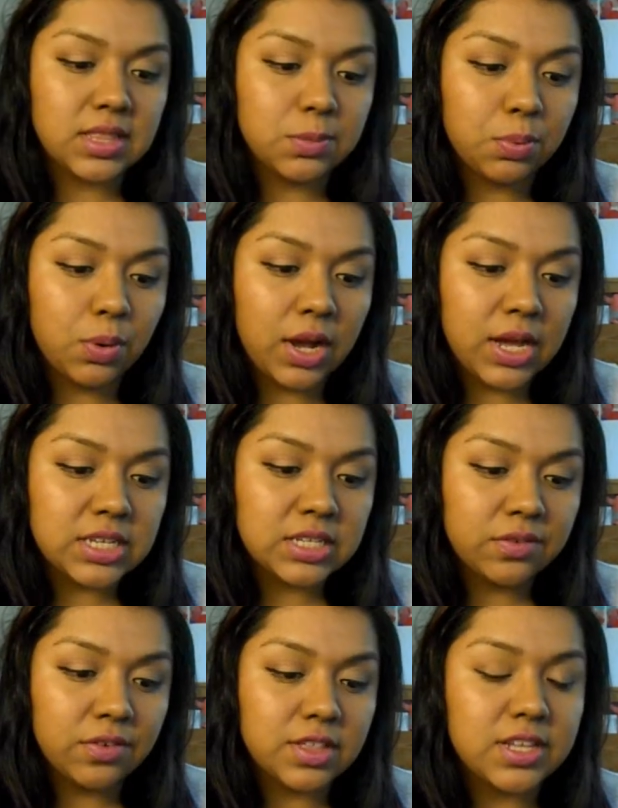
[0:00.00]
the price
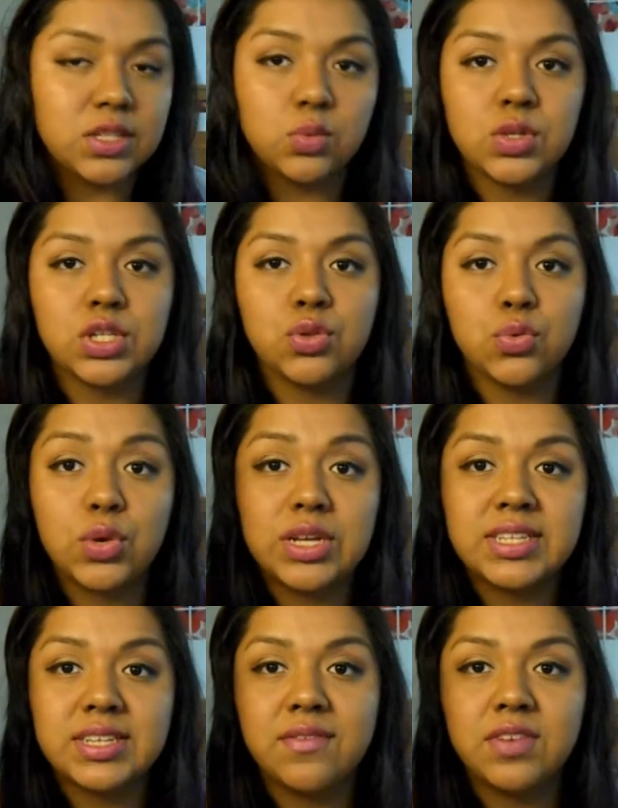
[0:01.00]
for this was
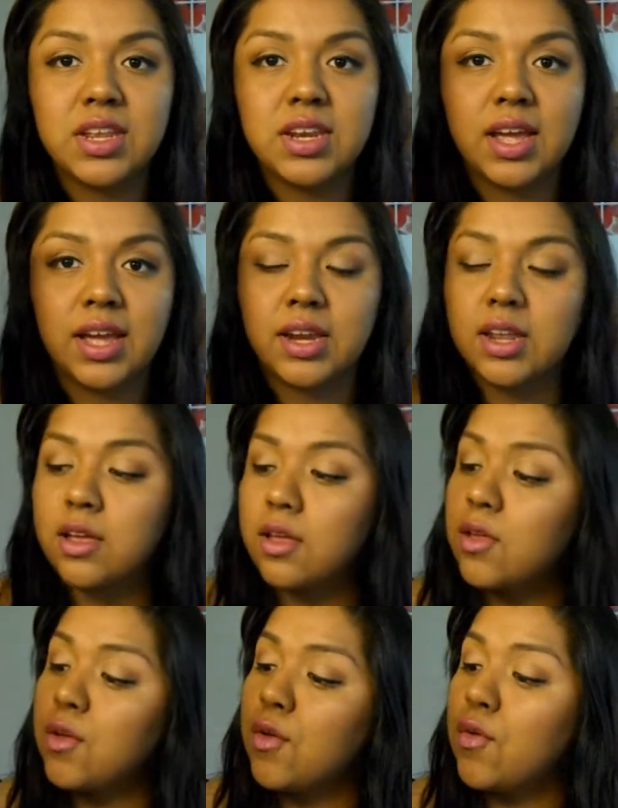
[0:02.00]
$3.79
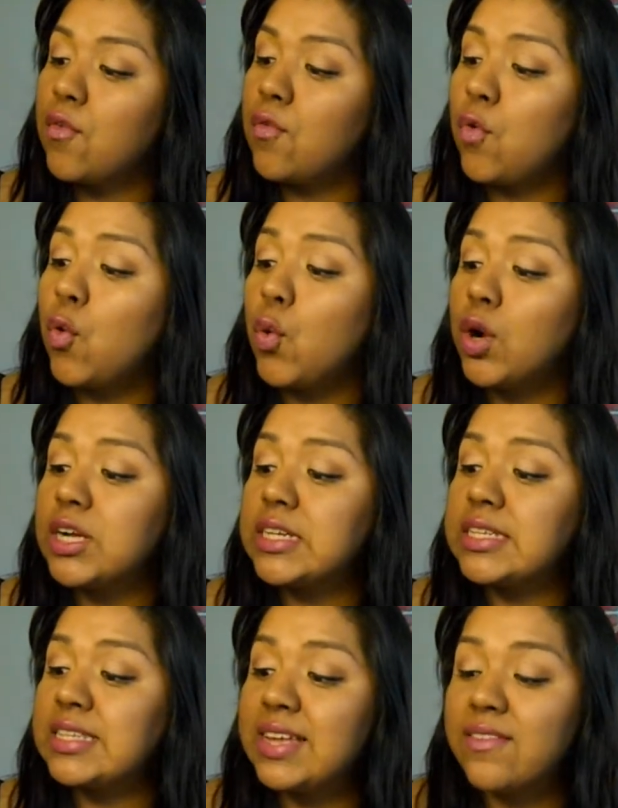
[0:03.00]
for
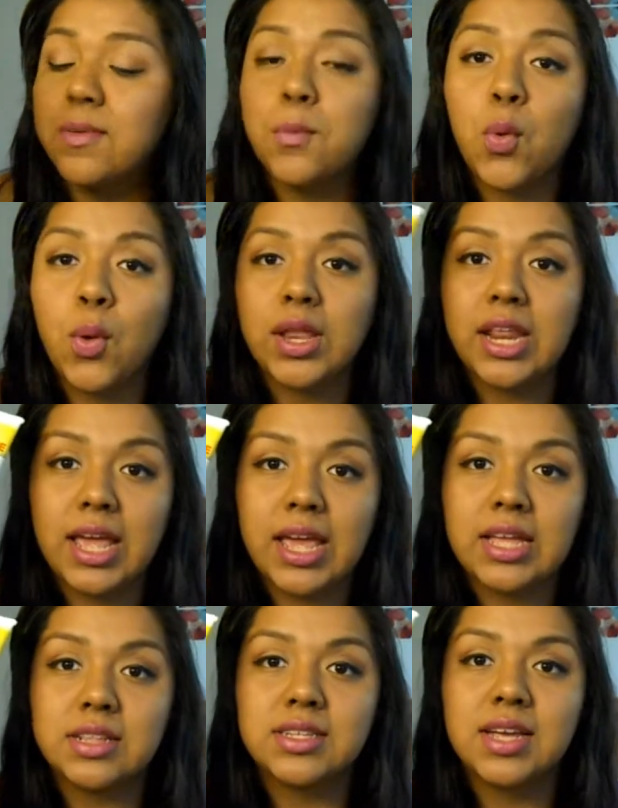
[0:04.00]

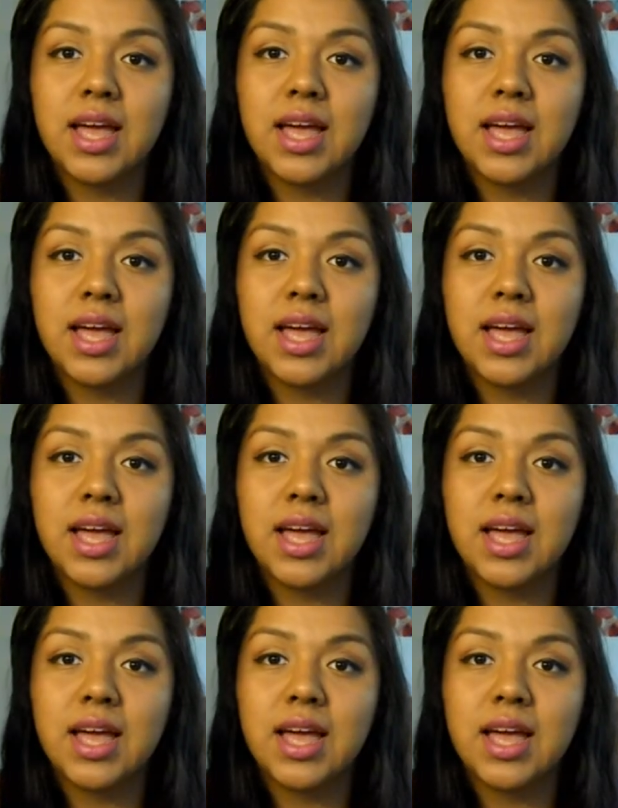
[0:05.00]
7.8